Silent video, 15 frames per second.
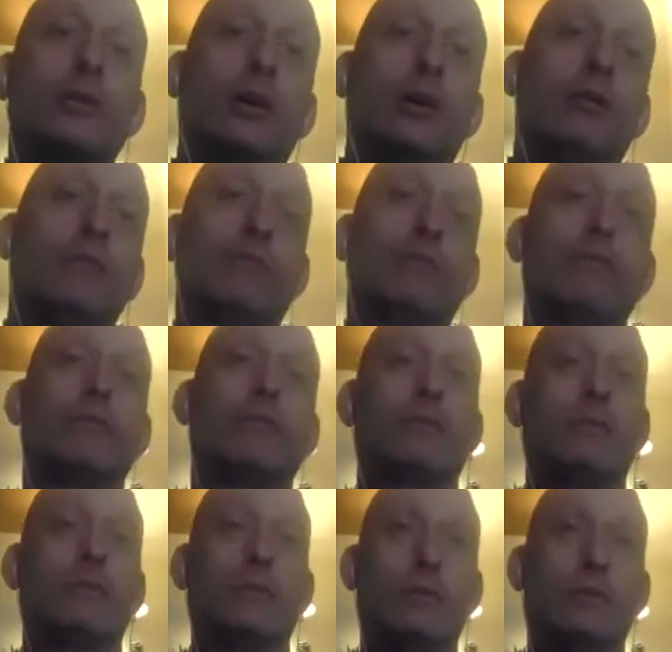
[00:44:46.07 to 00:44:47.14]
of
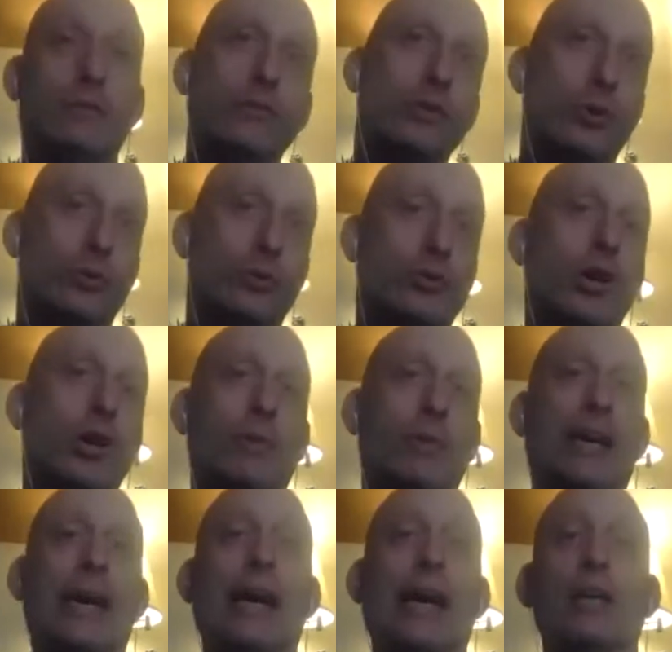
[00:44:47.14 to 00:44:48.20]
those karmic
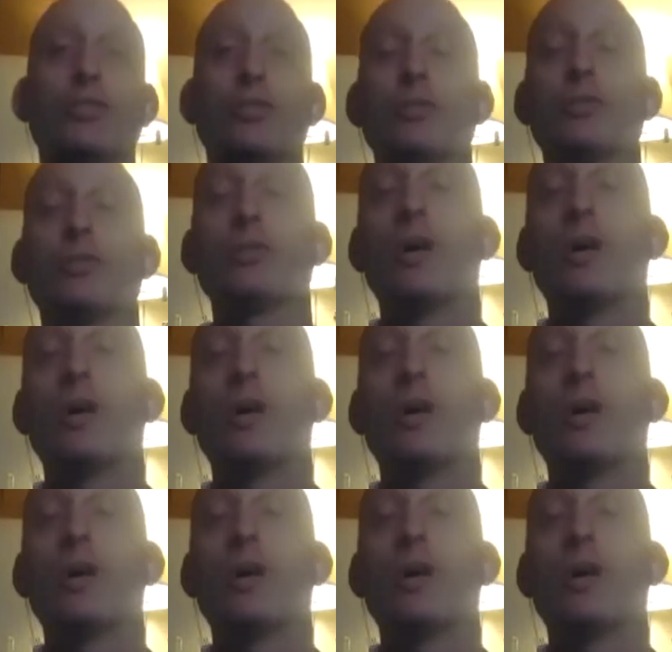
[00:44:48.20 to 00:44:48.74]
actions.